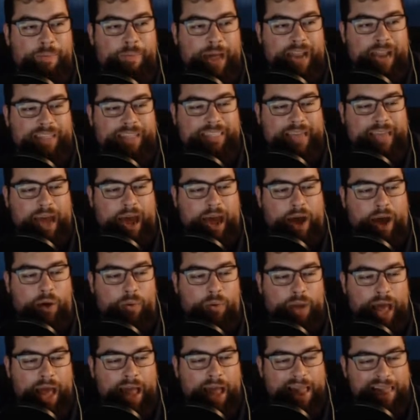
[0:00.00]
out of
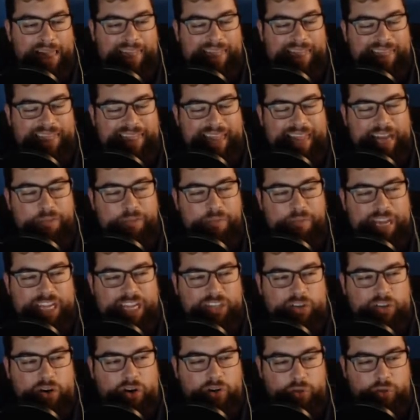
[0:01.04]
town. Let me
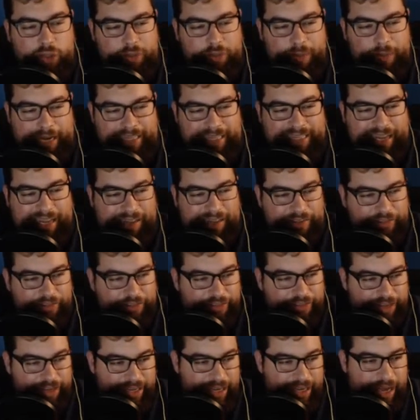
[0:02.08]
introduce myself.
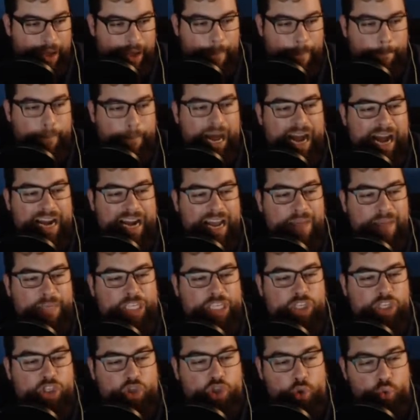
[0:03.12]
My name is
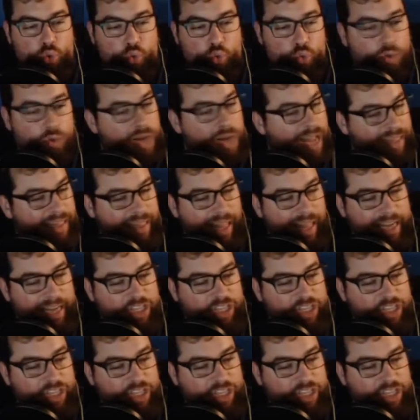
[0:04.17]
Stu, not like